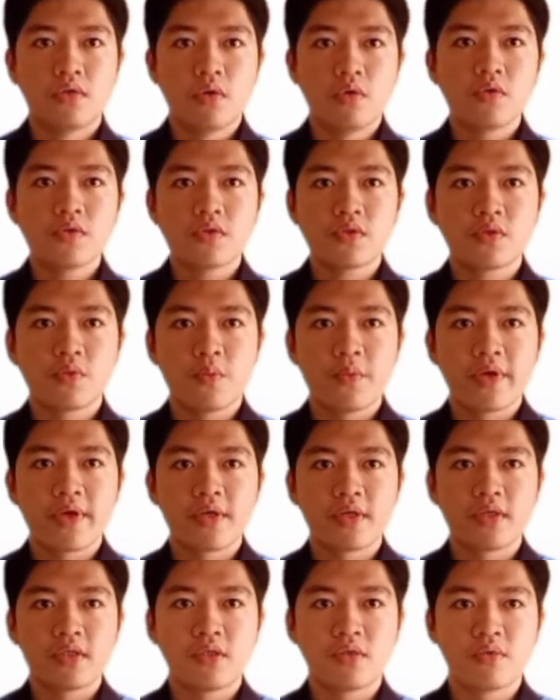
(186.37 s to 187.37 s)
roles
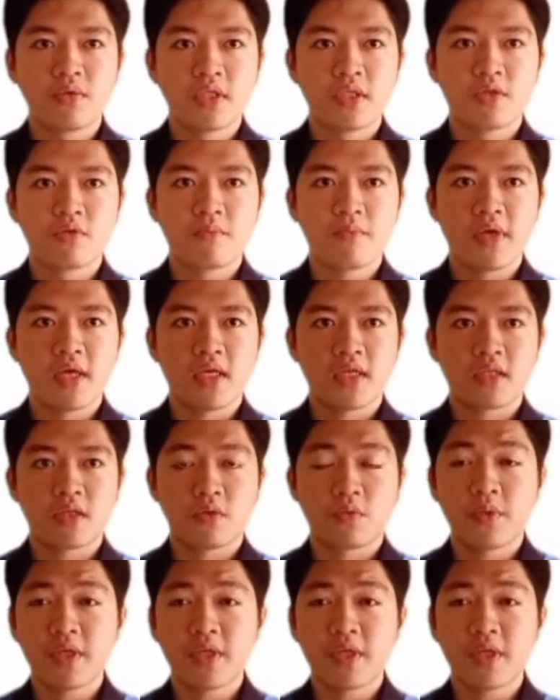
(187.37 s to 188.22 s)
where you need to make